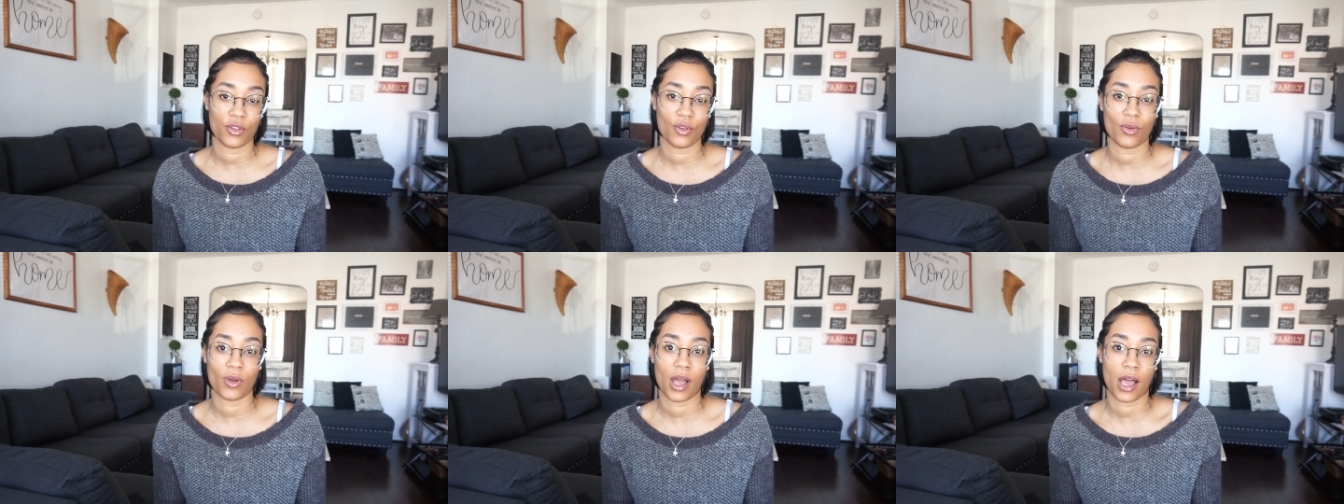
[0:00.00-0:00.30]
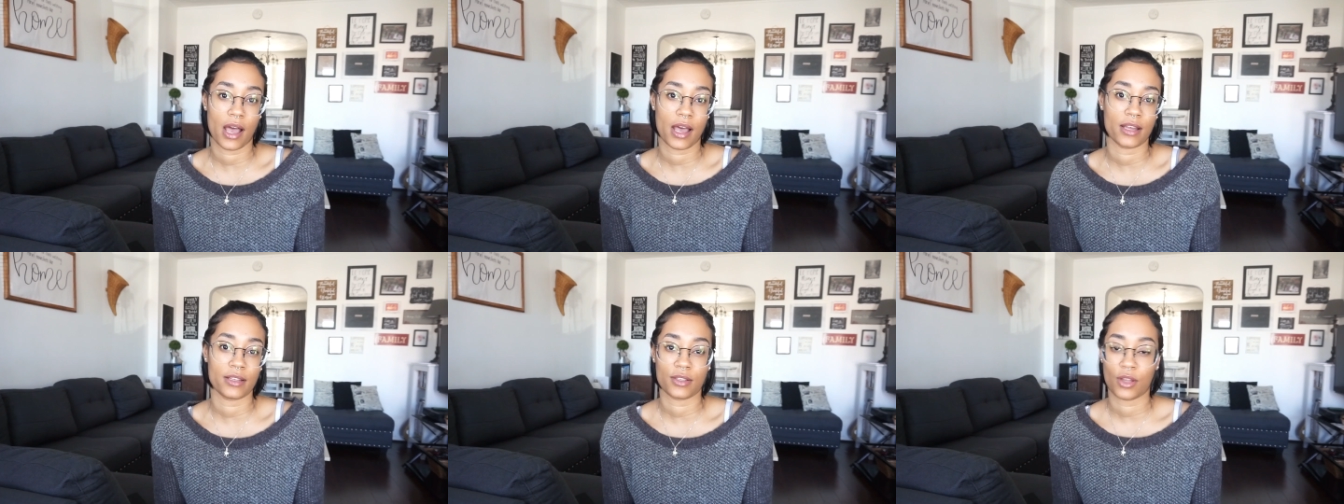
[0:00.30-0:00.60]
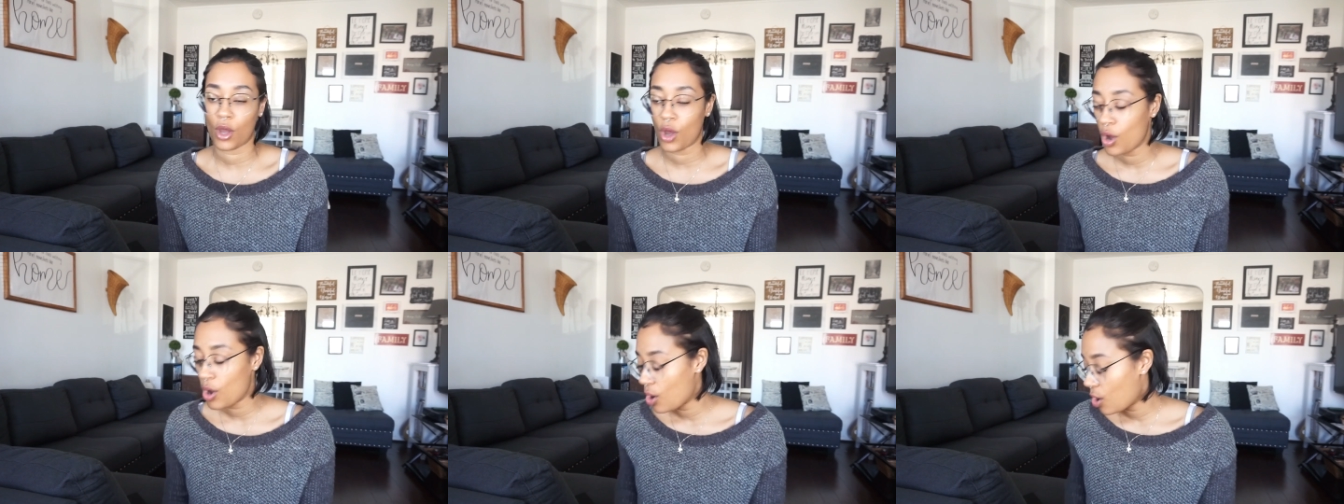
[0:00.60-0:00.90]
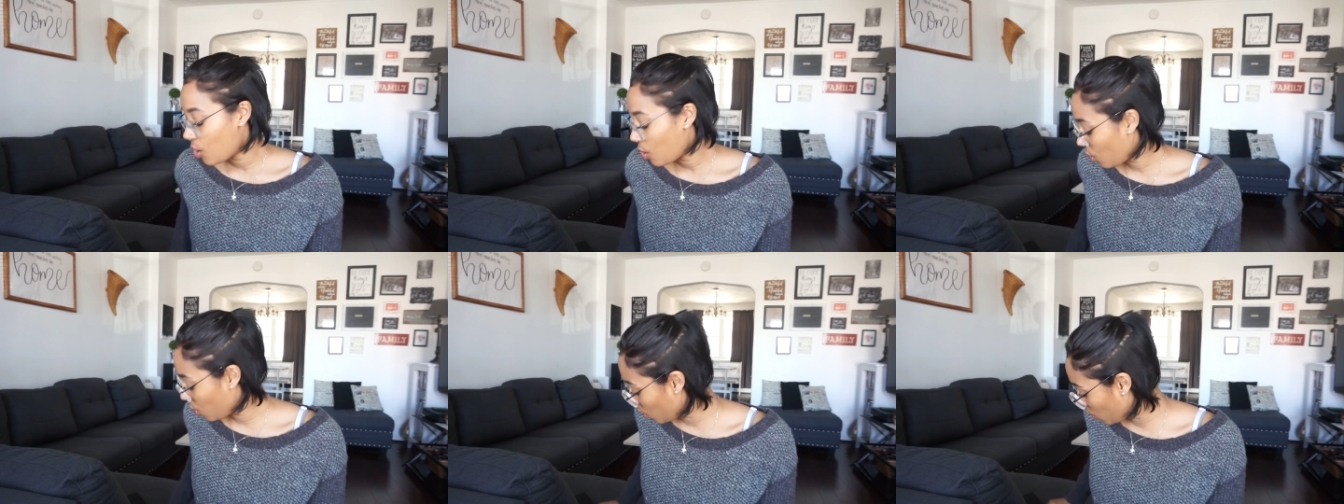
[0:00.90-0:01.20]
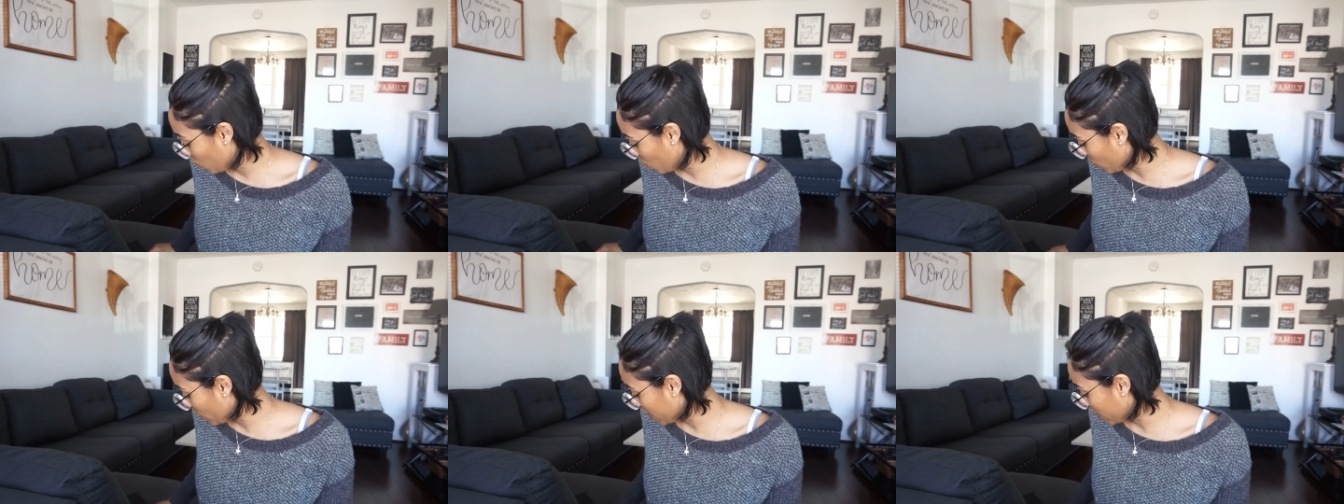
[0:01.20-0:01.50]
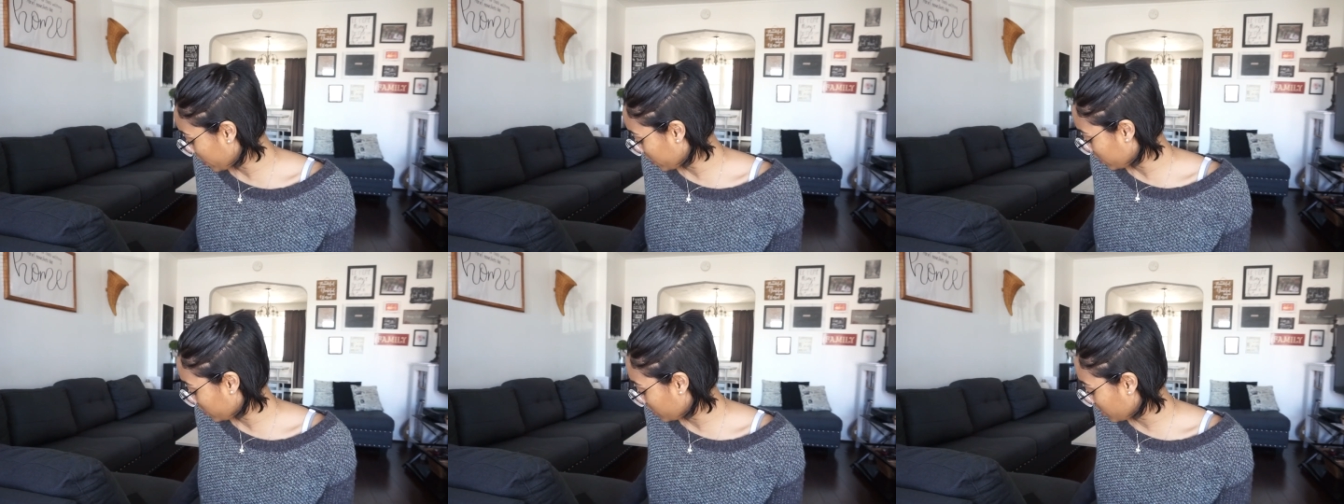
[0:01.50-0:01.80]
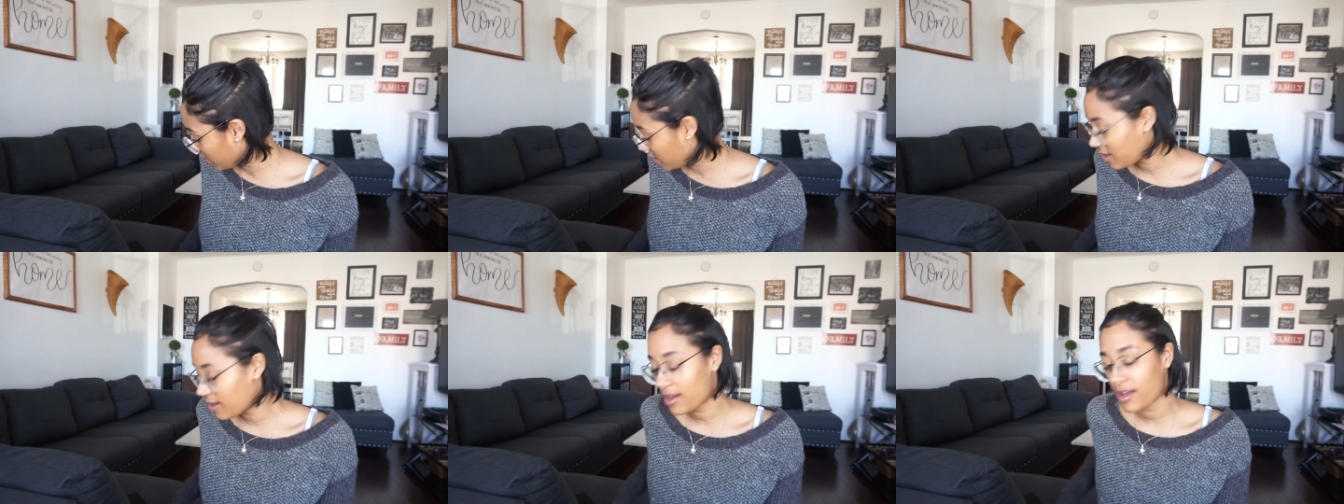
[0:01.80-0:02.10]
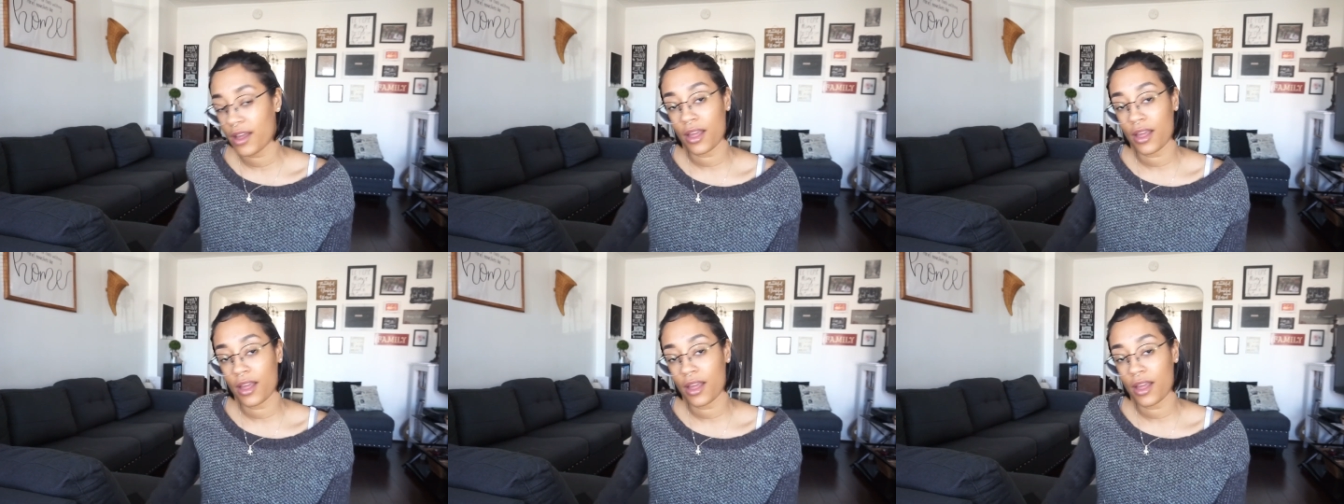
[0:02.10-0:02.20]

you guys on